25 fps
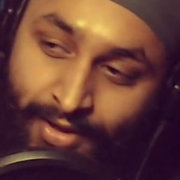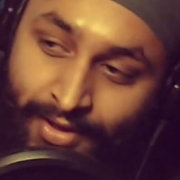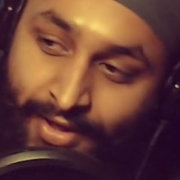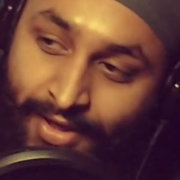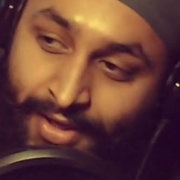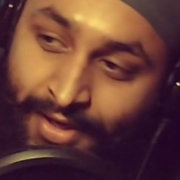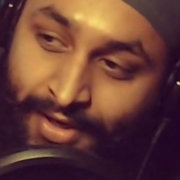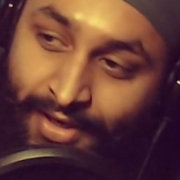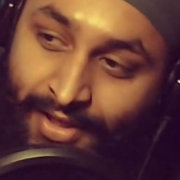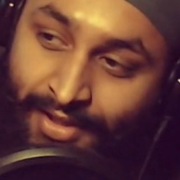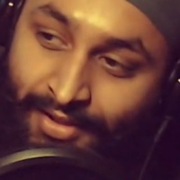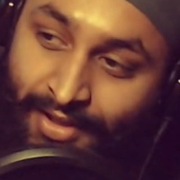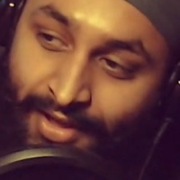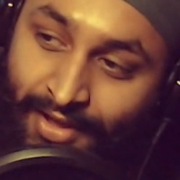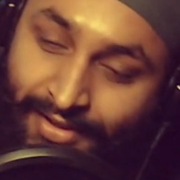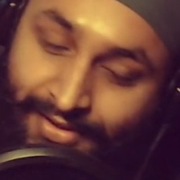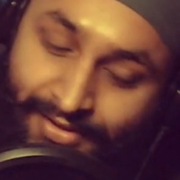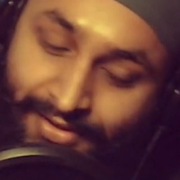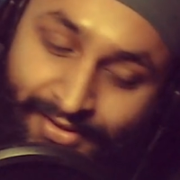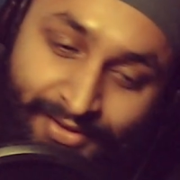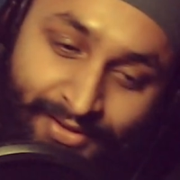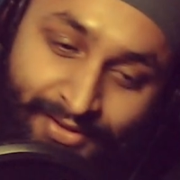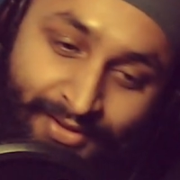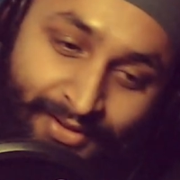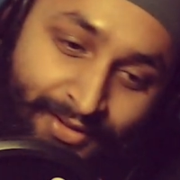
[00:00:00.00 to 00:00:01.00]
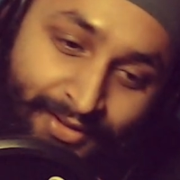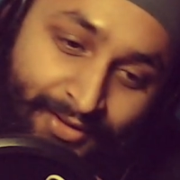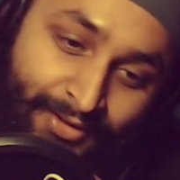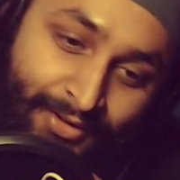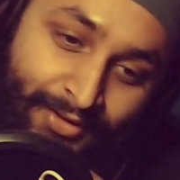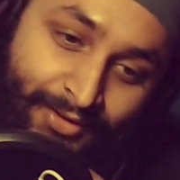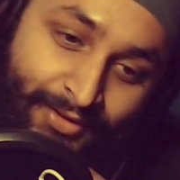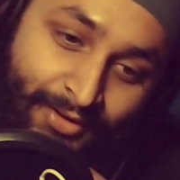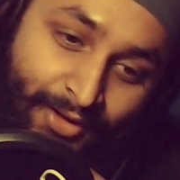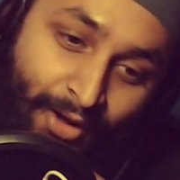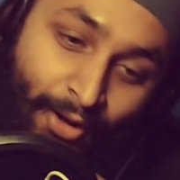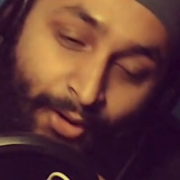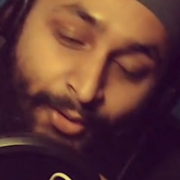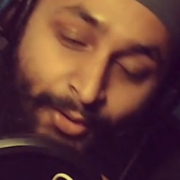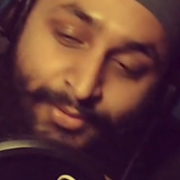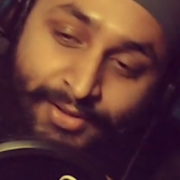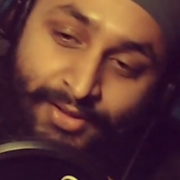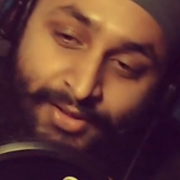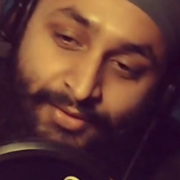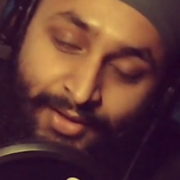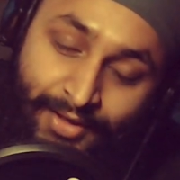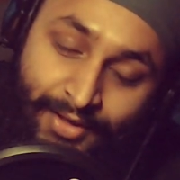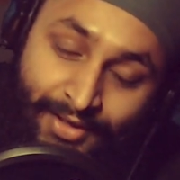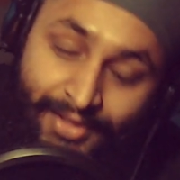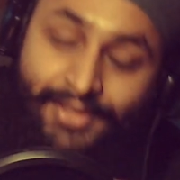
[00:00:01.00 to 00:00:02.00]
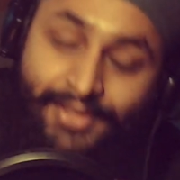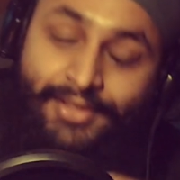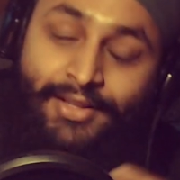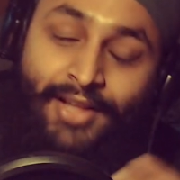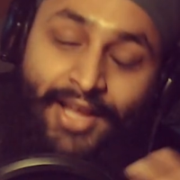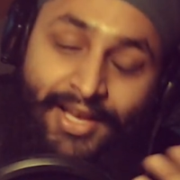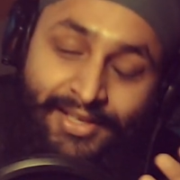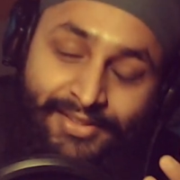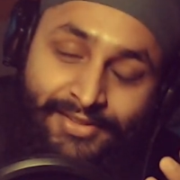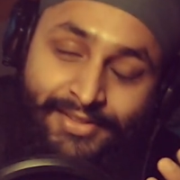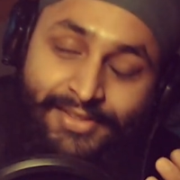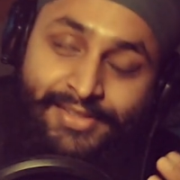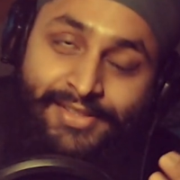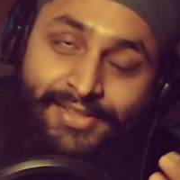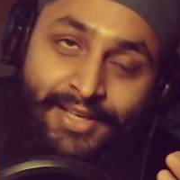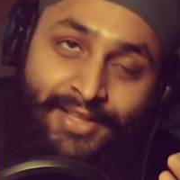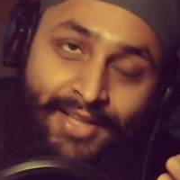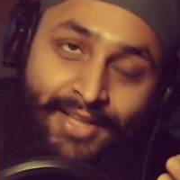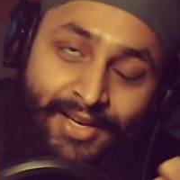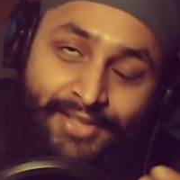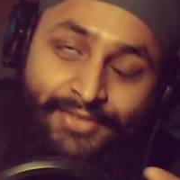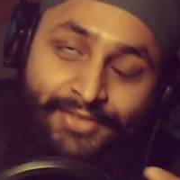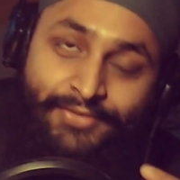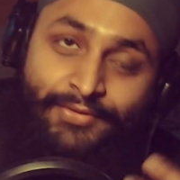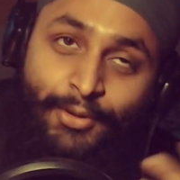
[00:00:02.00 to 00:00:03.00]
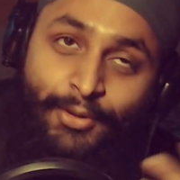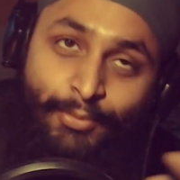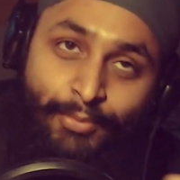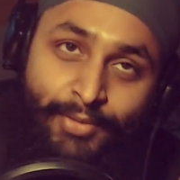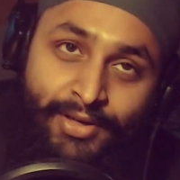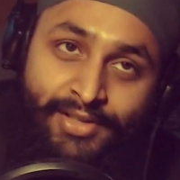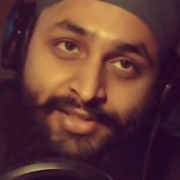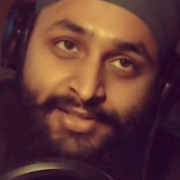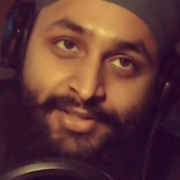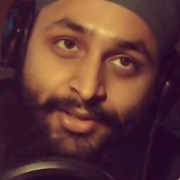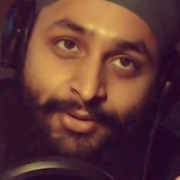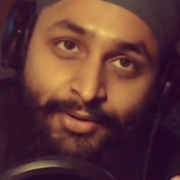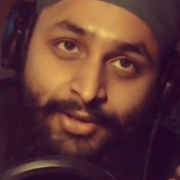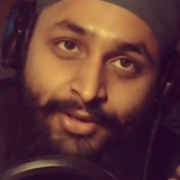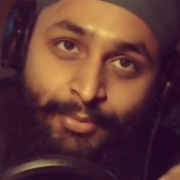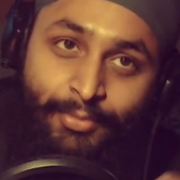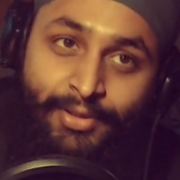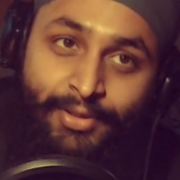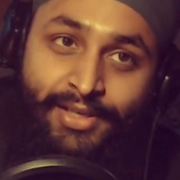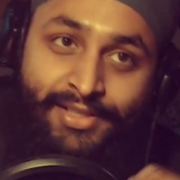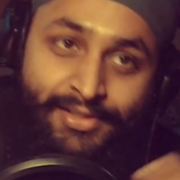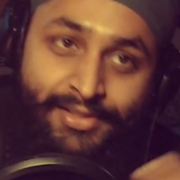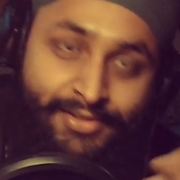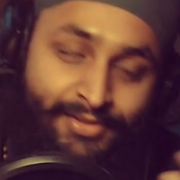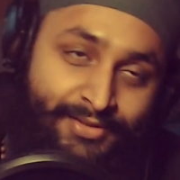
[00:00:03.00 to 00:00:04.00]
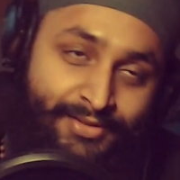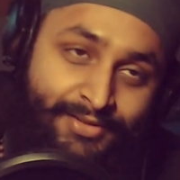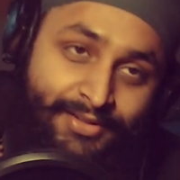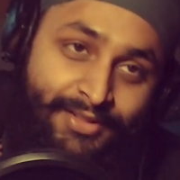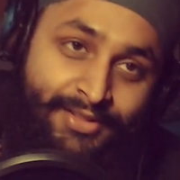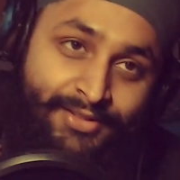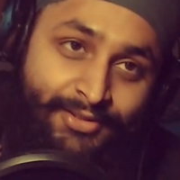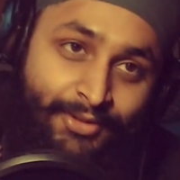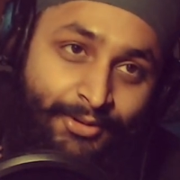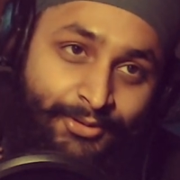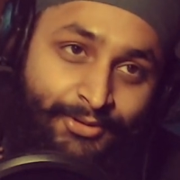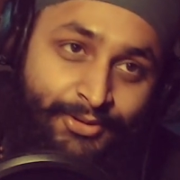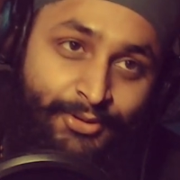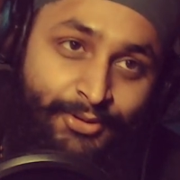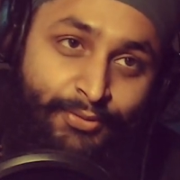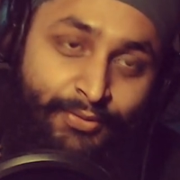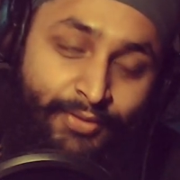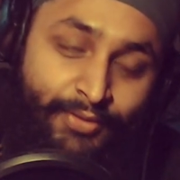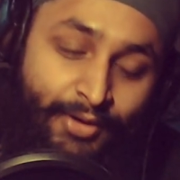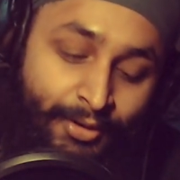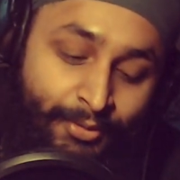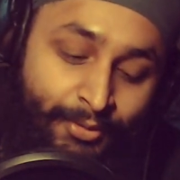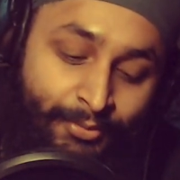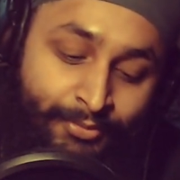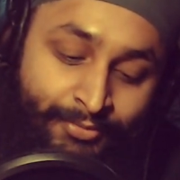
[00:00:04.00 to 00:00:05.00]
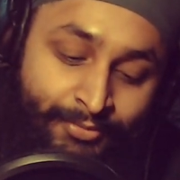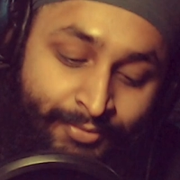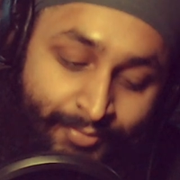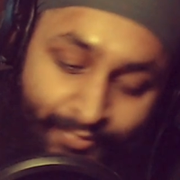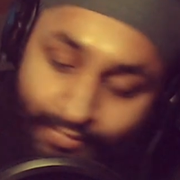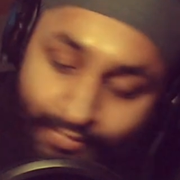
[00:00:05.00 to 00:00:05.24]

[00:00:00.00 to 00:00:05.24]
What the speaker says: and he likes to call himself that. He likes to say that he's from Minnesota, but he's also from.